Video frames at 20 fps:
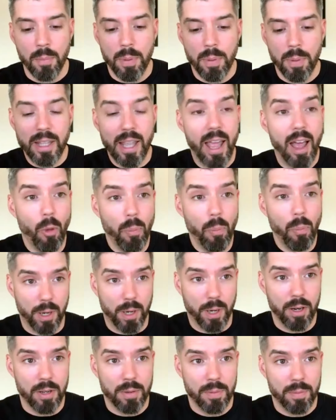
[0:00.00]
But the
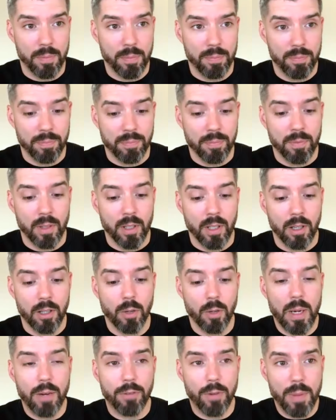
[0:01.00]
helper, I'm going
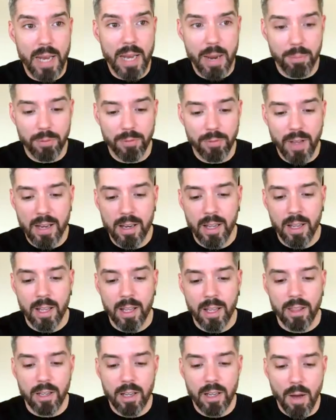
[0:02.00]
to read it from the Amplified.
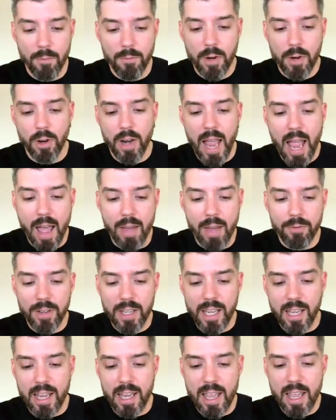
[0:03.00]
The comforter,
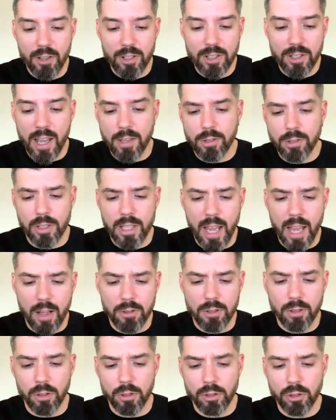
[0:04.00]
advocate, intercessor,
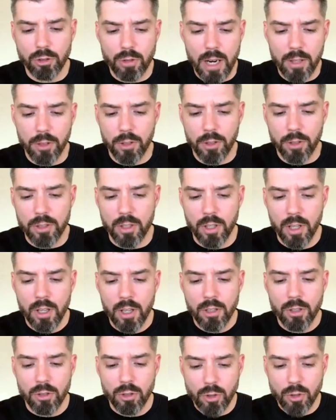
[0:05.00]
counselor,
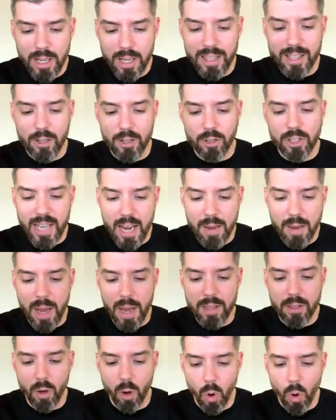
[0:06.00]
strengthener,
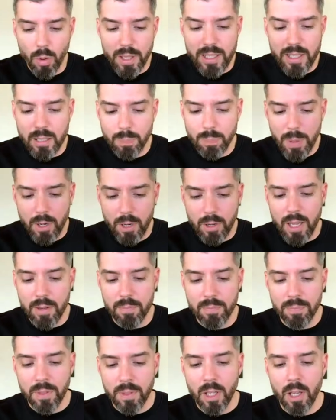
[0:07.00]
standby, the Holy Spirit,
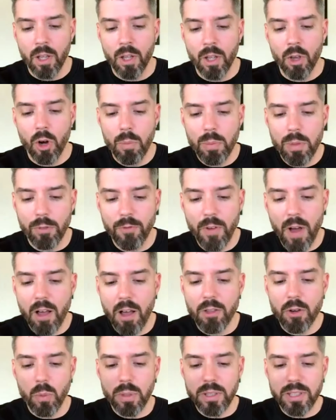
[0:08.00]
whom the
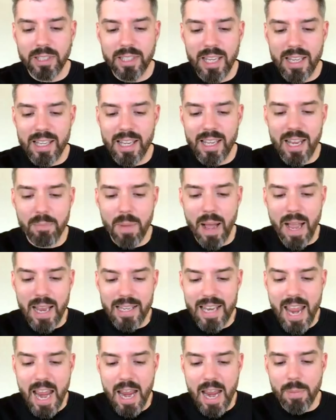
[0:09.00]
Father will send in my
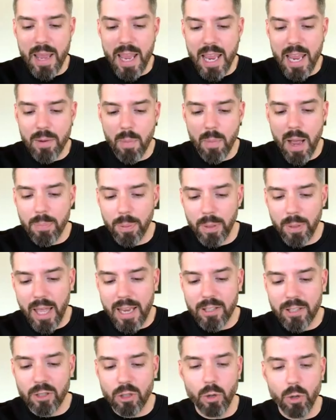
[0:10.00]
name, in my
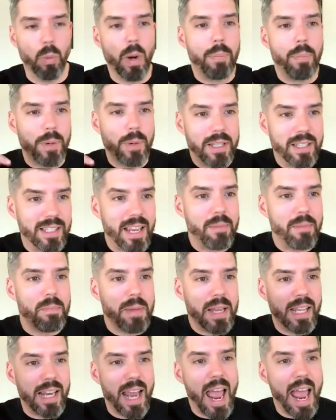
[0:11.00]
place, to represent
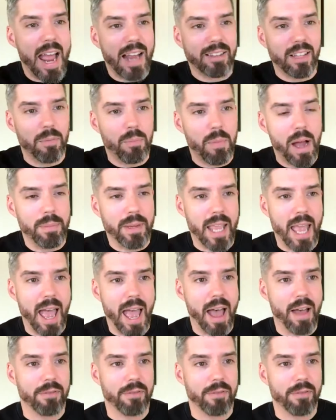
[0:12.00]
me and act on my behalf.